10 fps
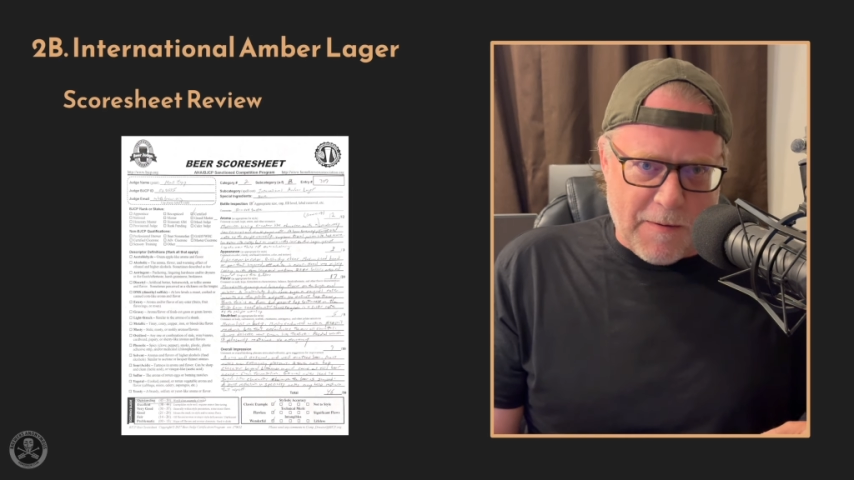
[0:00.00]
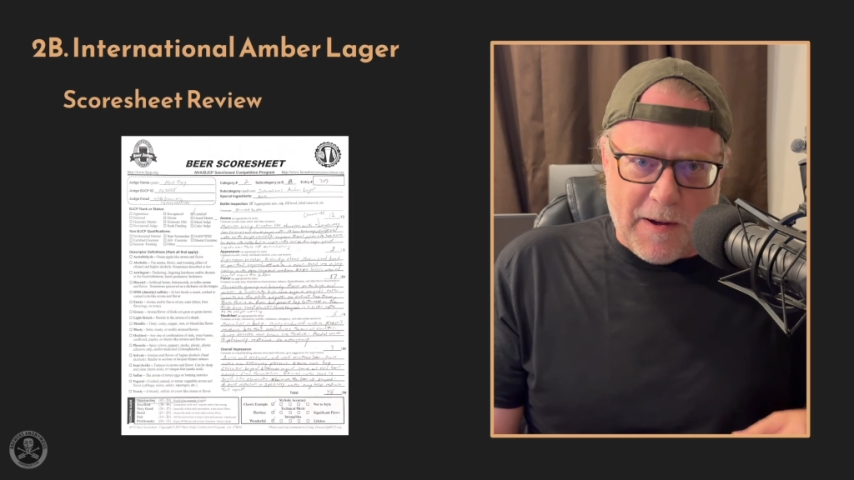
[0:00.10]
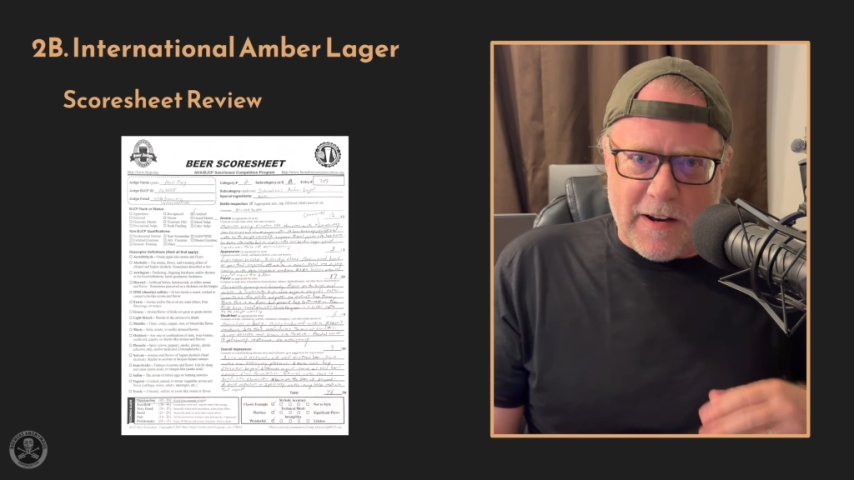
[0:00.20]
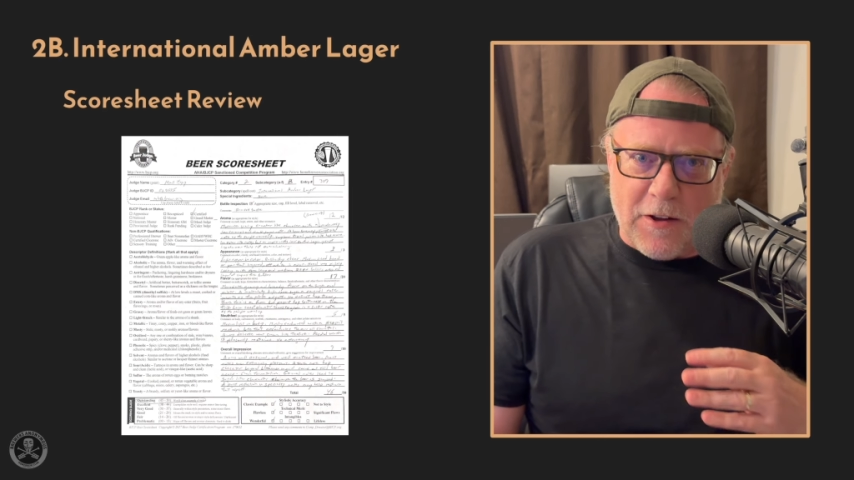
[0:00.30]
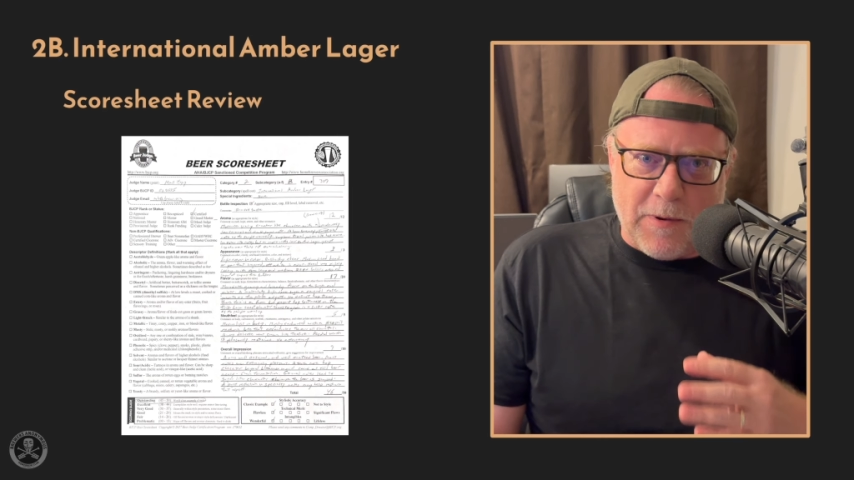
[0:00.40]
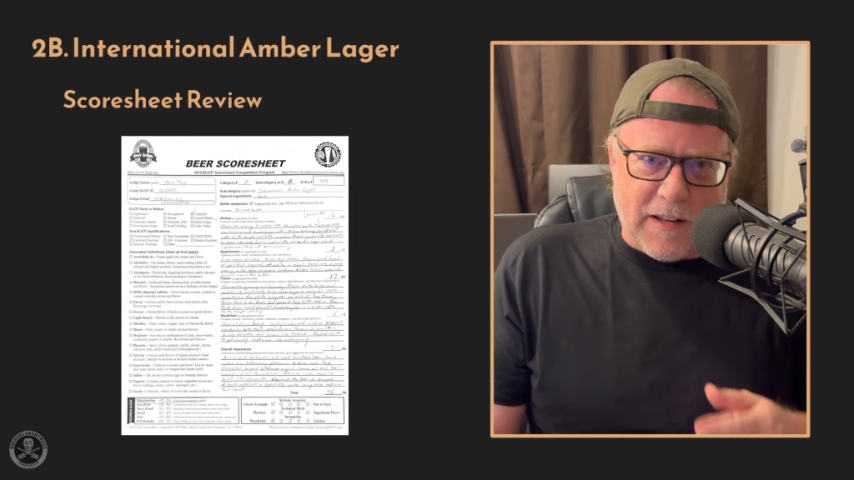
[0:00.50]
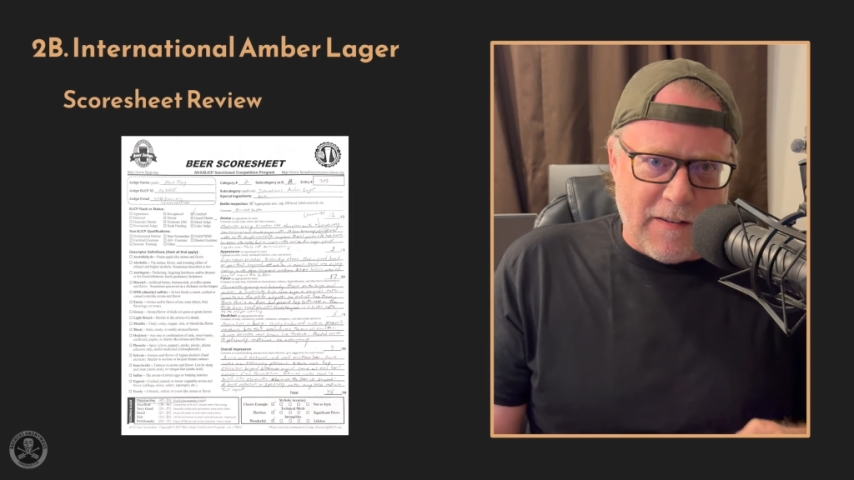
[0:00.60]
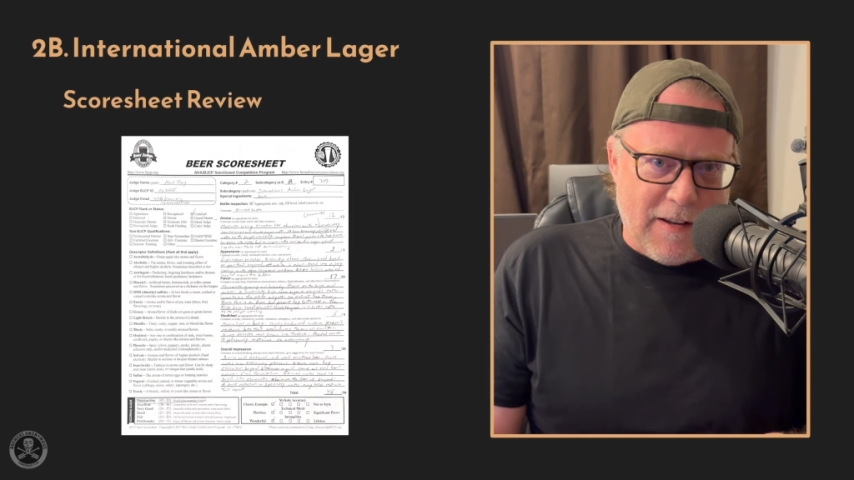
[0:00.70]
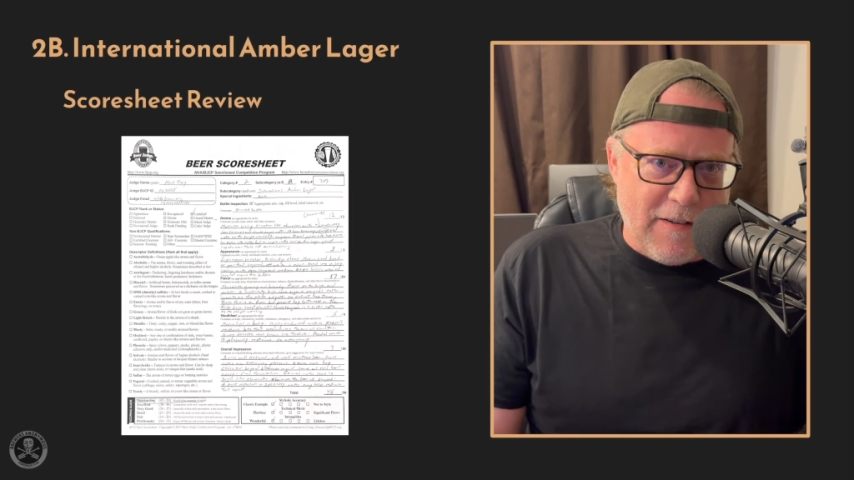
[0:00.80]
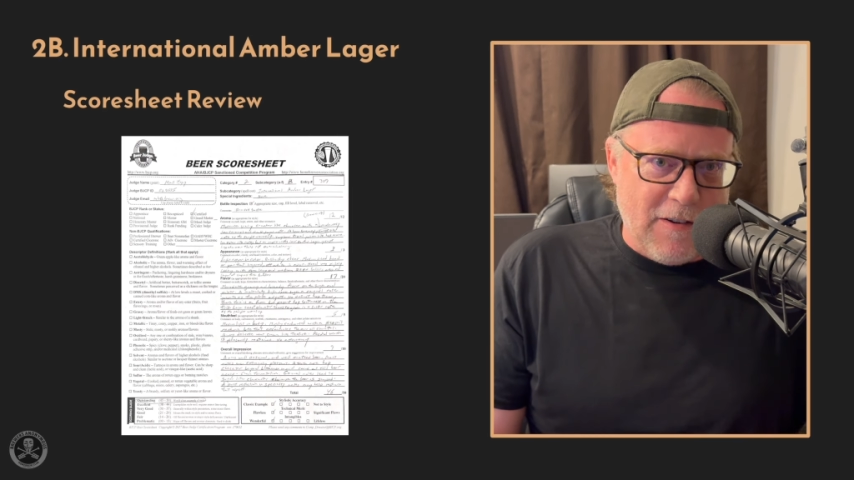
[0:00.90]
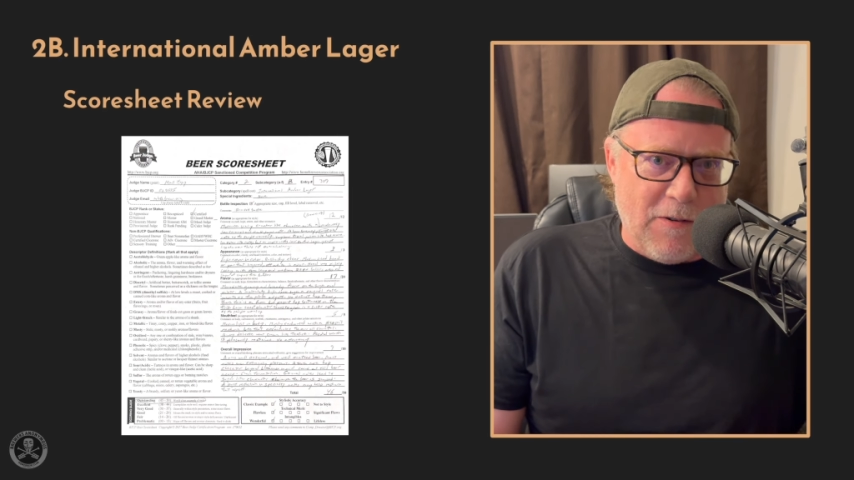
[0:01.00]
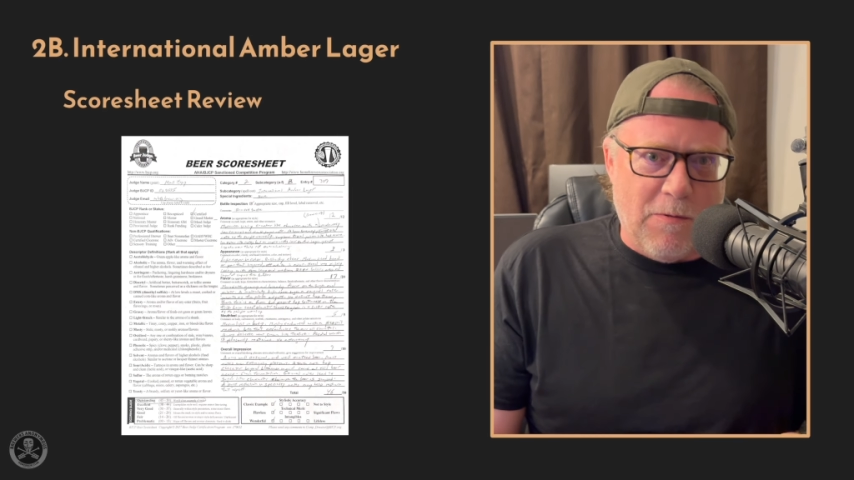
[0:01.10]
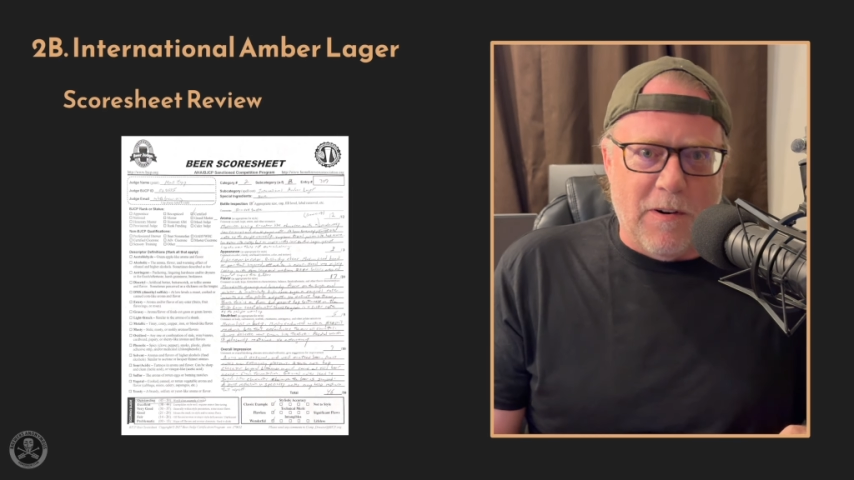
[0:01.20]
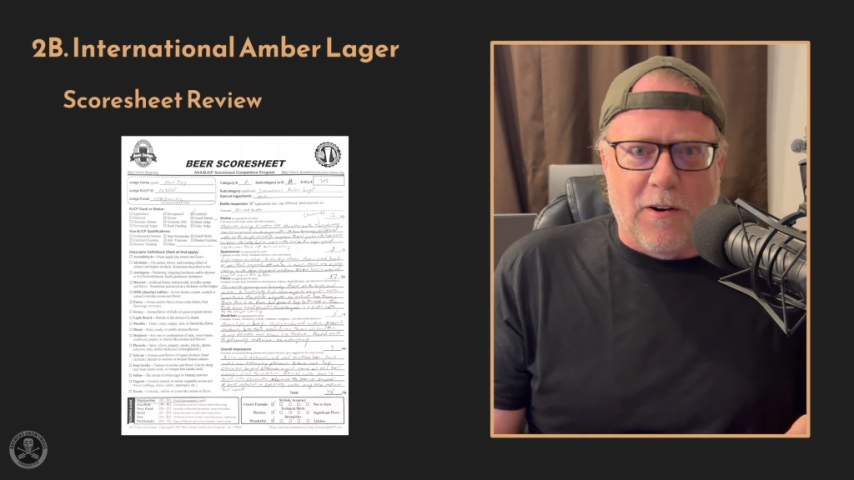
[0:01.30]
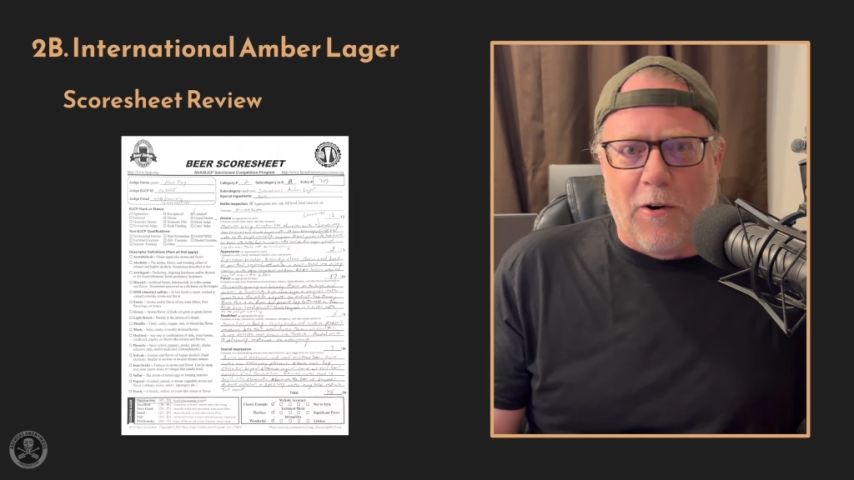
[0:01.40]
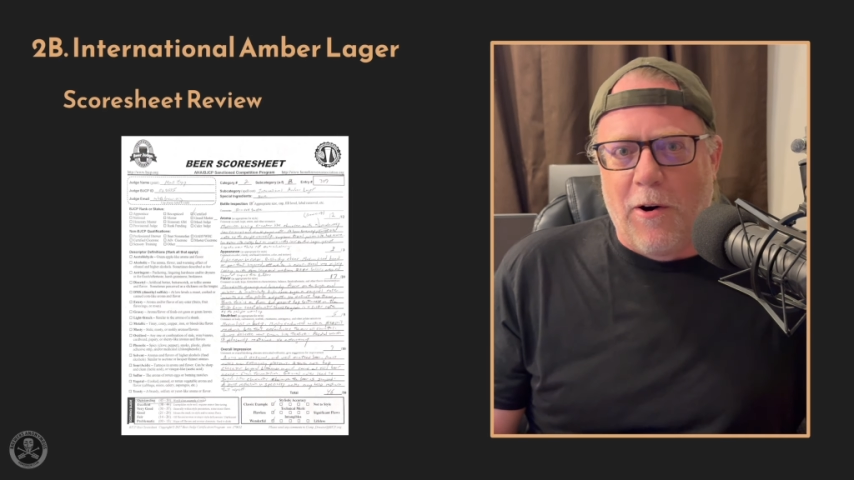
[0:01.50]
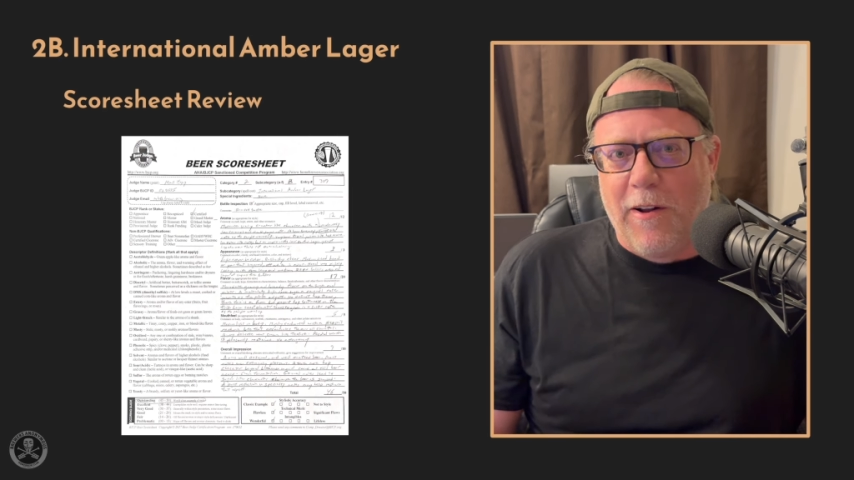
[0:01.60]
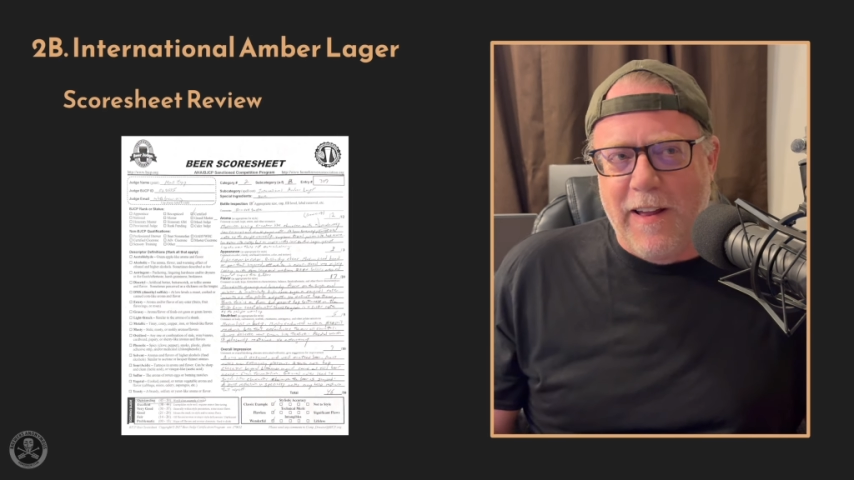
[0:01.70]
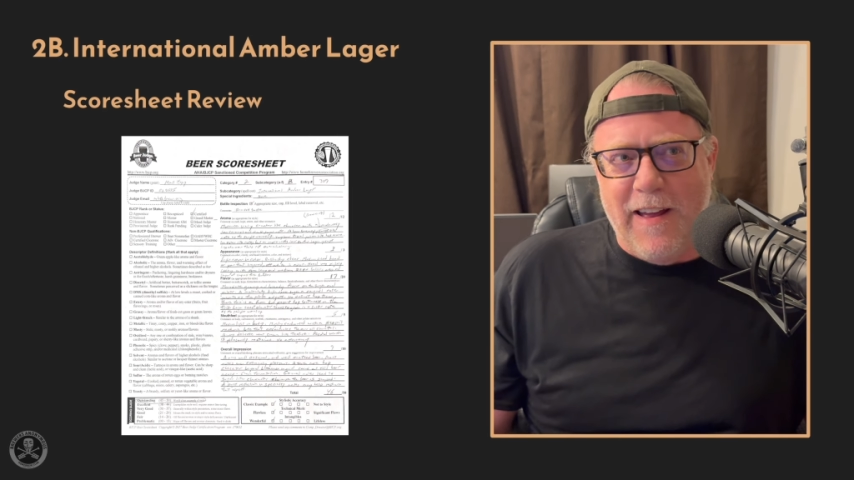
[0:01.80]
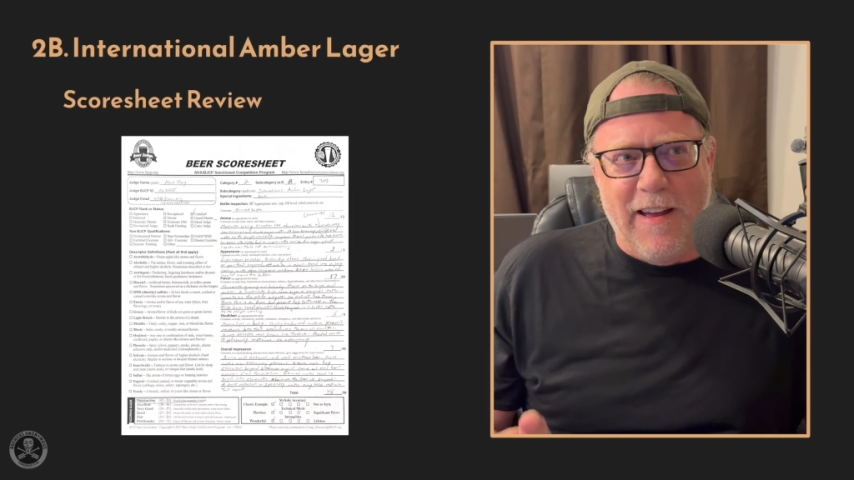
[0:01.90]
about as we continue. We're
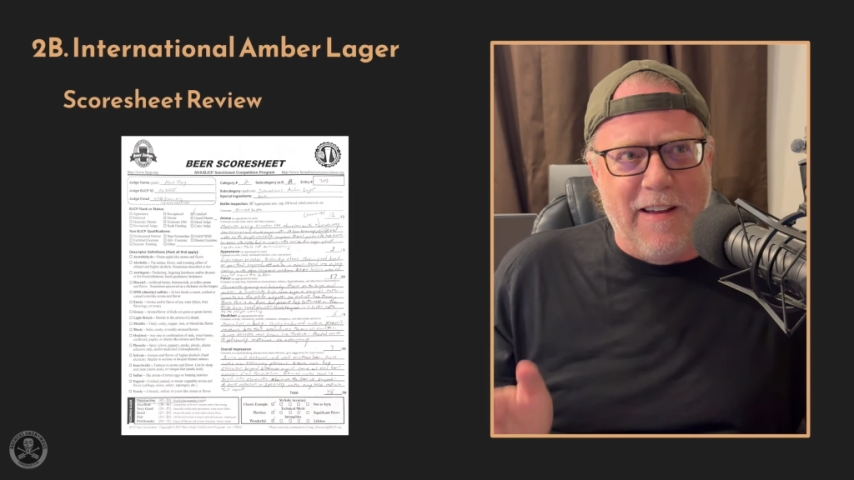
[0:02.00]
only